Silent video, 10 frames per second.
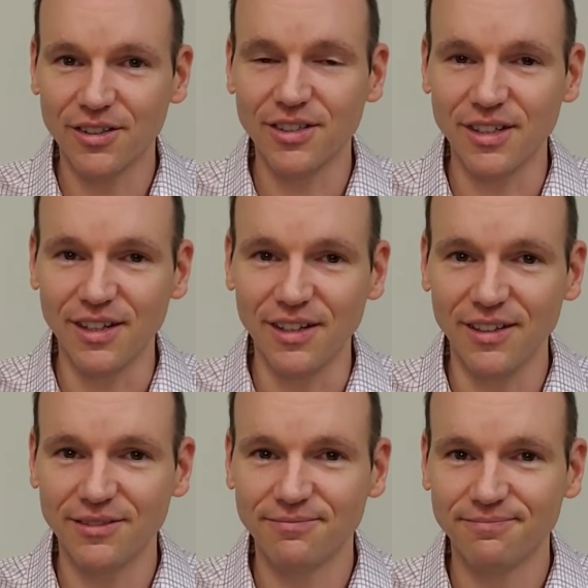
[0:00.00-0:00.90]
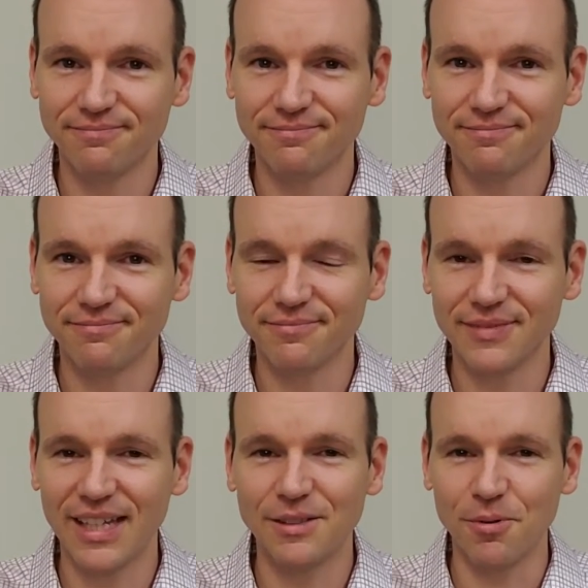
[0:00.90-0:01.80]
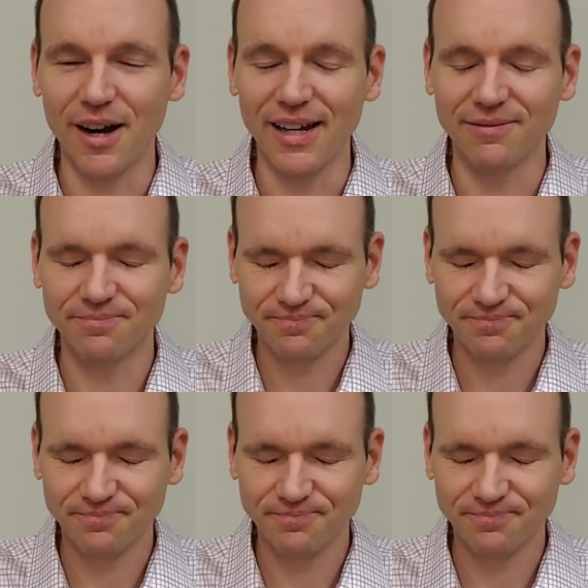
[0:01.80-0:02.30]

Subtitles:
still. Let's pray.